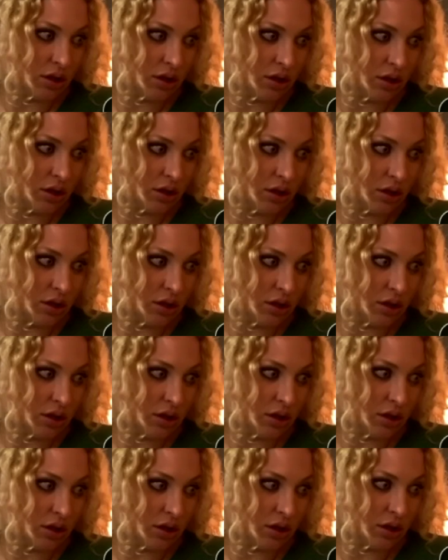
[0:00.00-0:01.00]

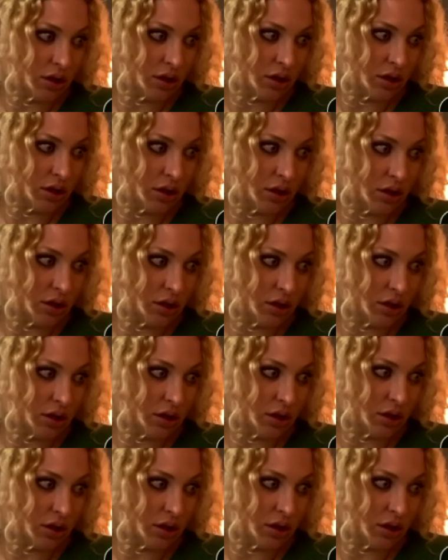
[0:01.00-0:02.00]

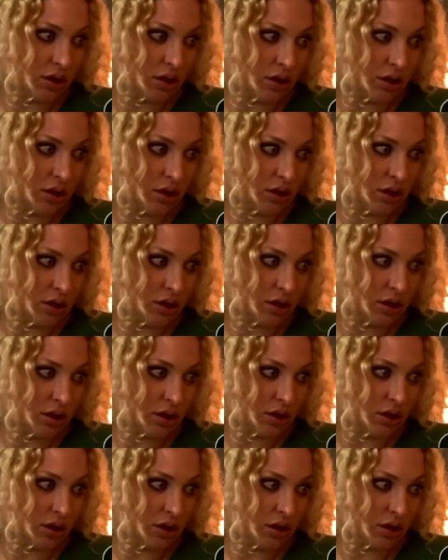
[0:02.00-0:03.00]

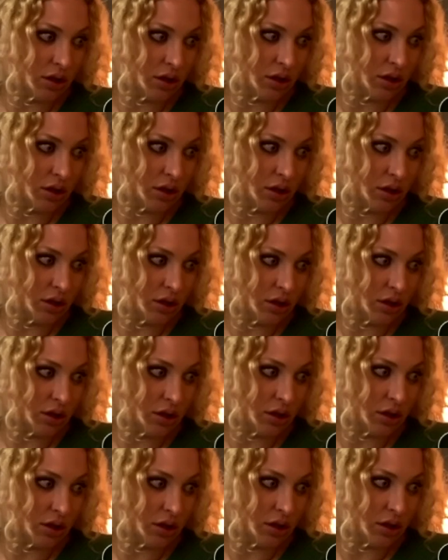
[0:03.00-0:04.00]

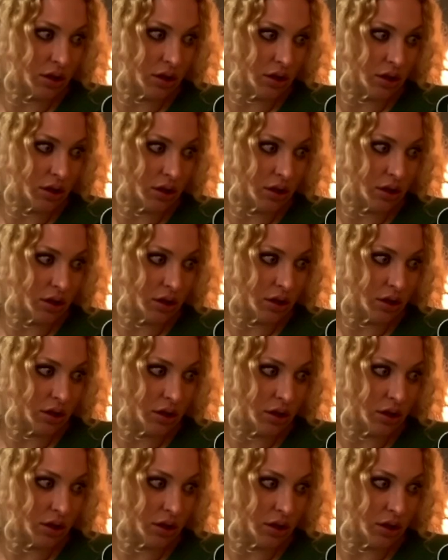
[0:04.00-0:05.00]

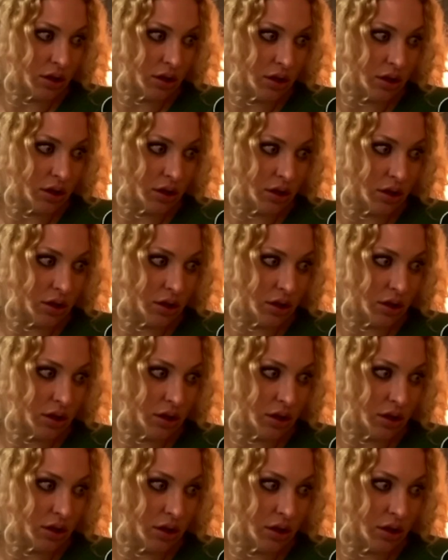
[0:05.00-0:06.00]

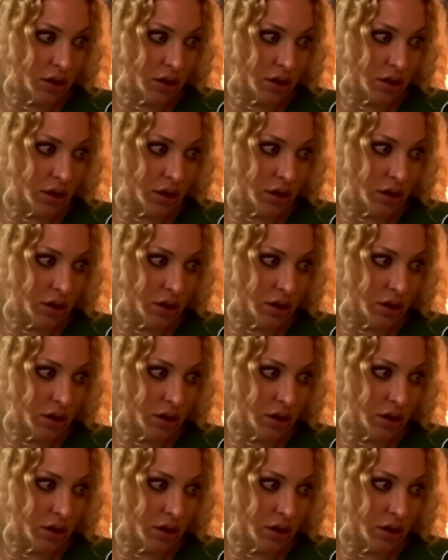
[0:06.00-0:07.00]

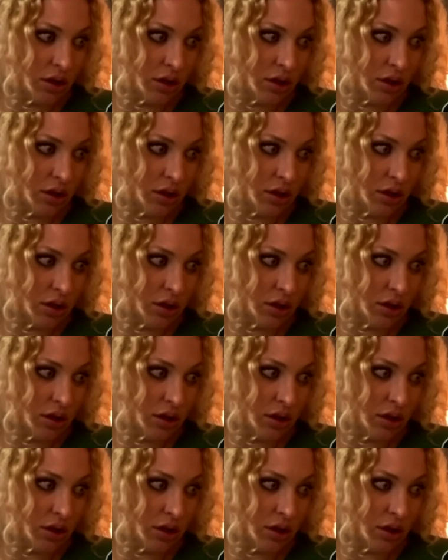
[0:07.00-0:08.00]
(not speaking)